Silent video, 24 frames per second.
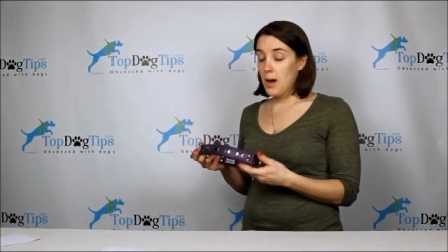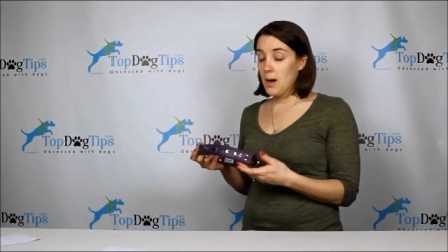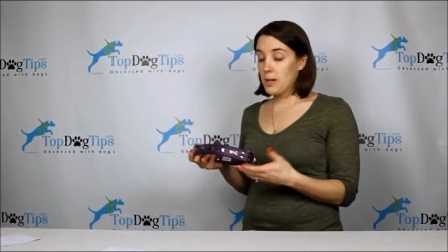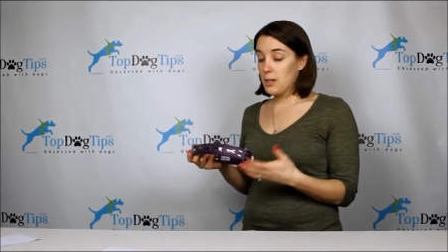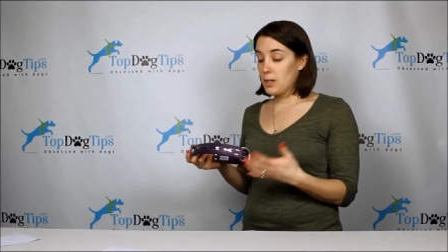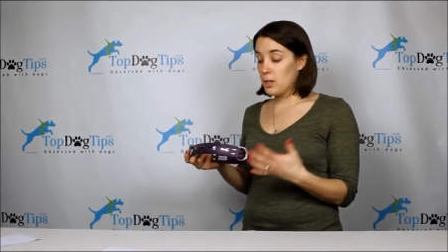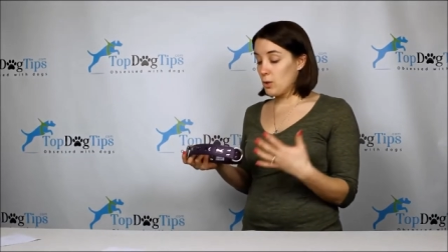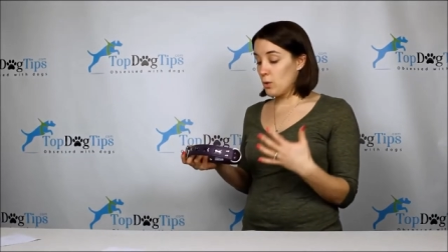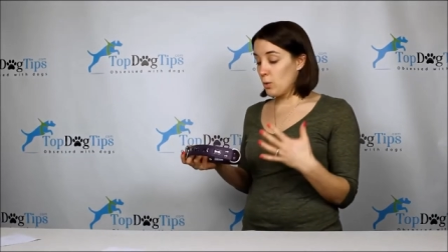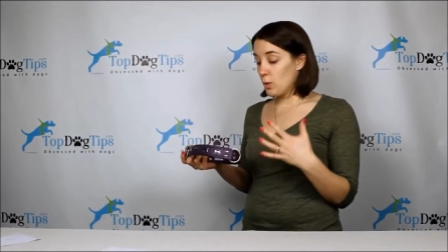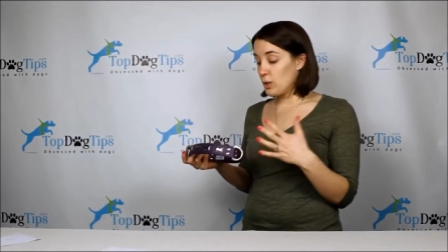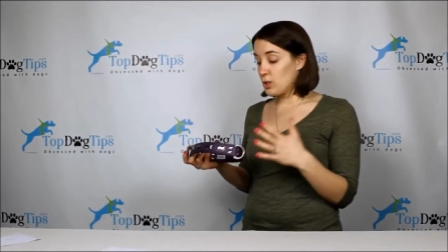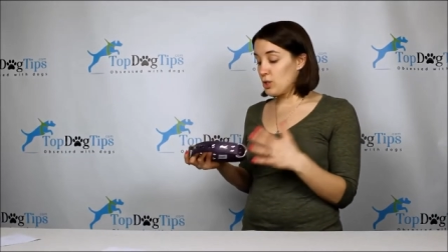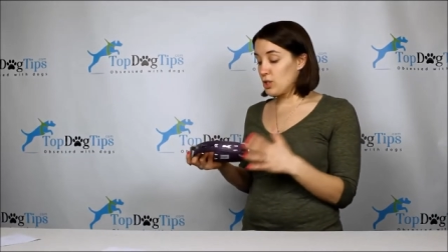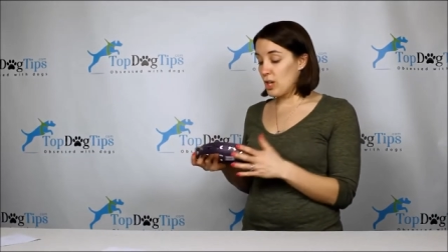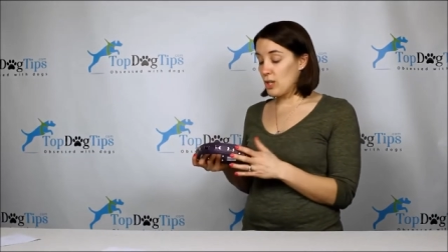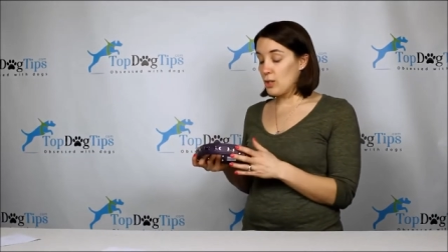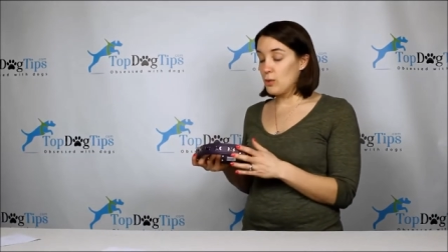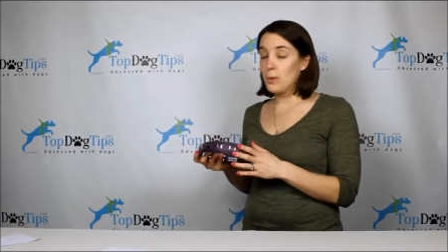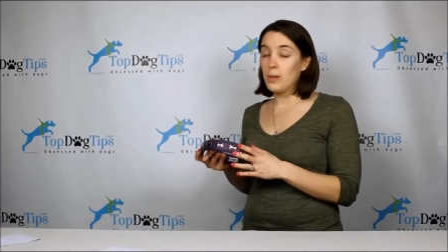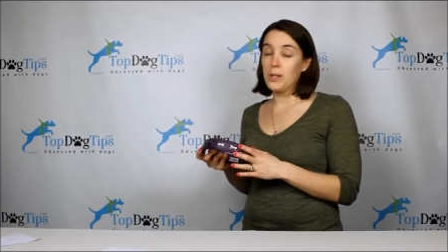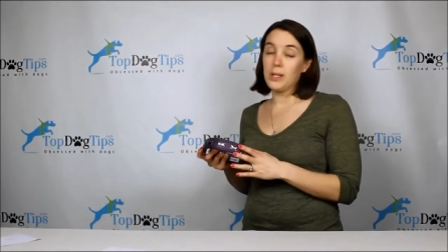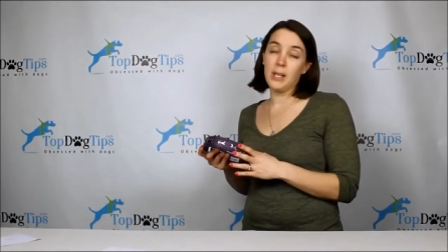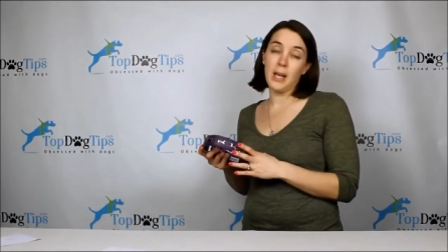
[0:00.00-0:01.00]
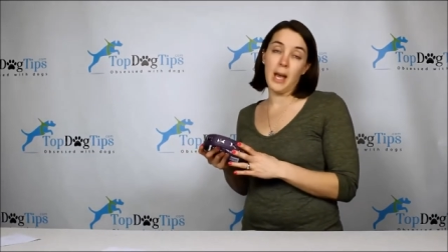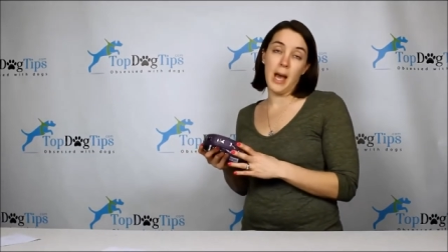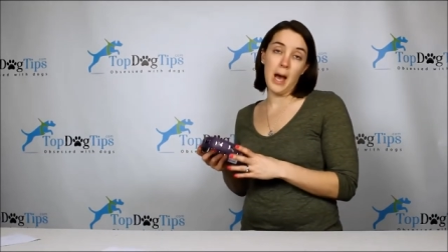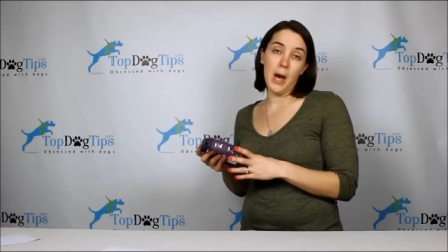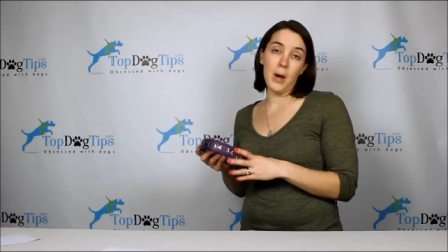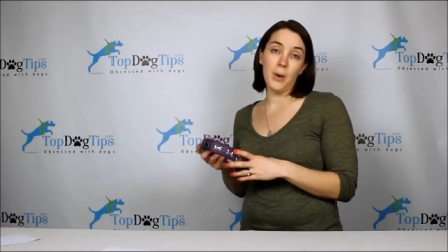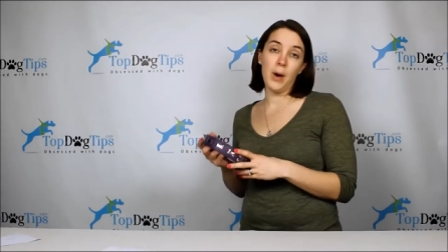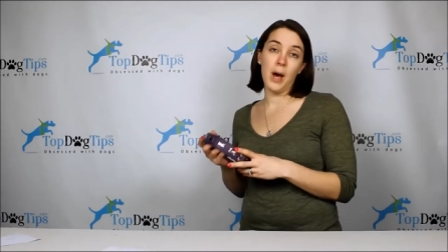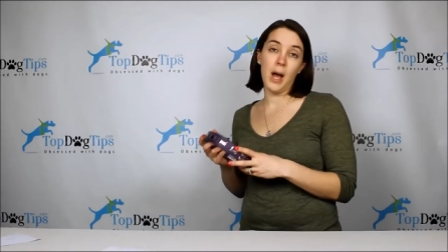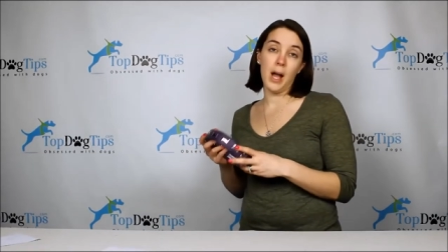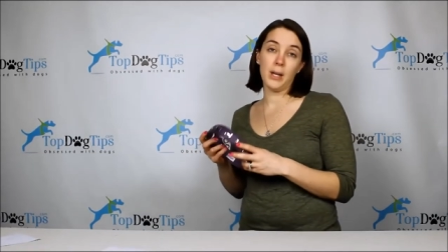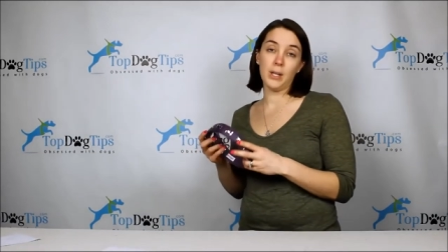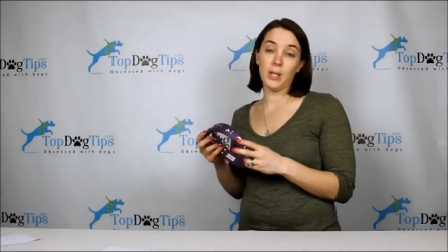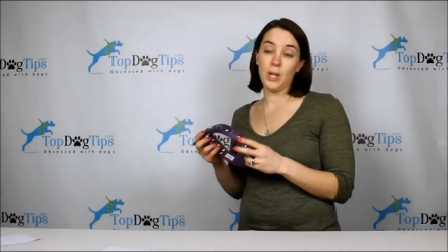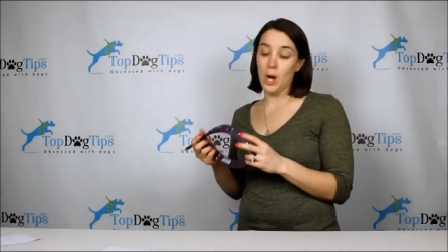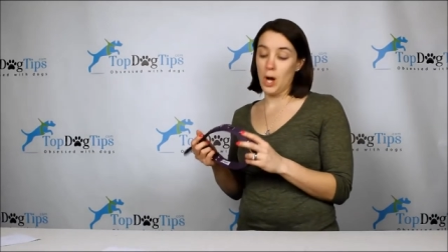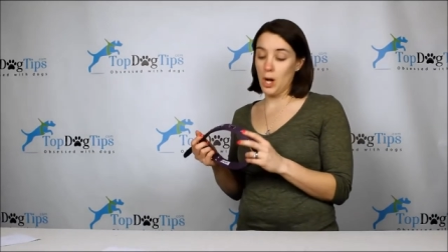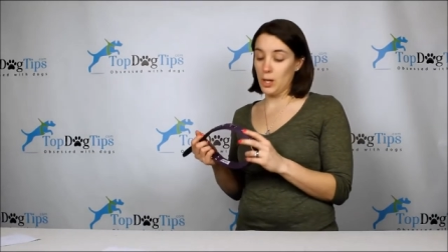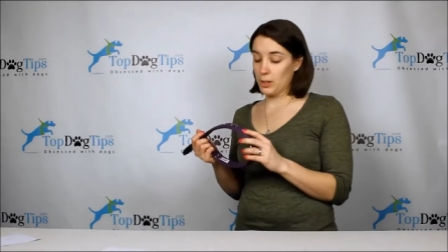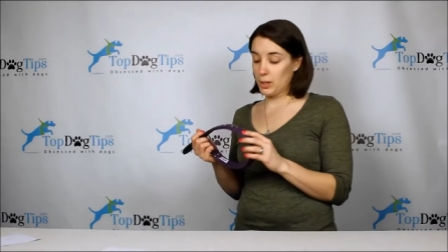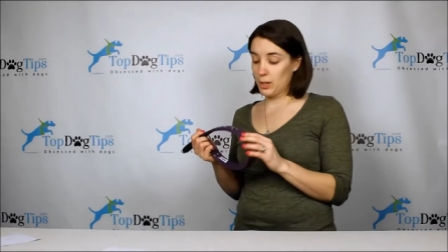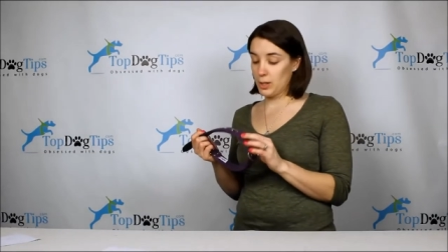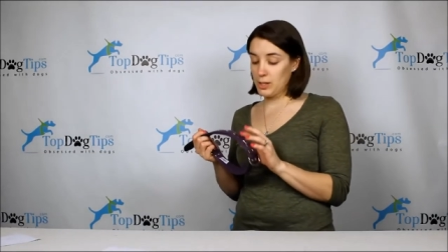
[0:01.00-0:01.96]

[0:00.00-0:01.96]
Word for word: you know, a genuine cowhide collar,